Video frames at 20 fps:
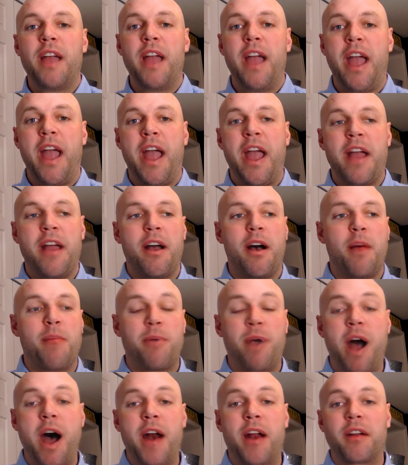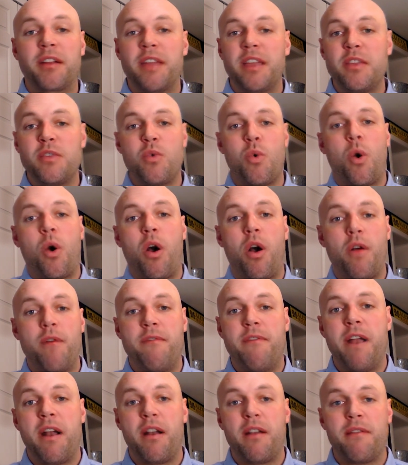a product that you are
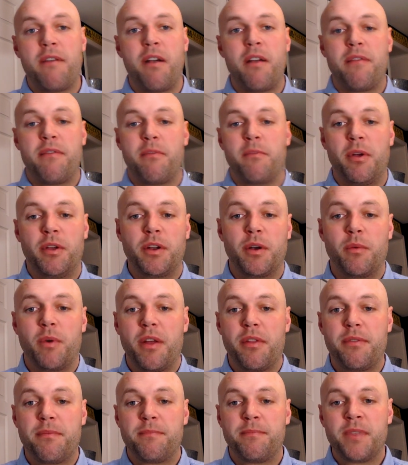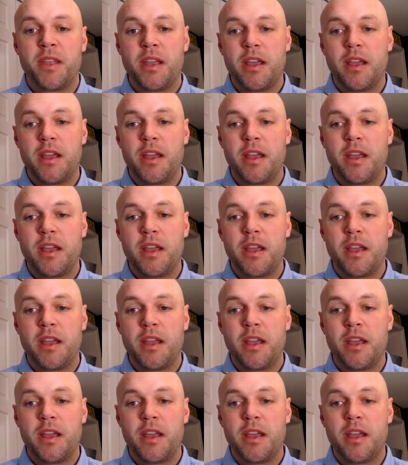very, very familiar with.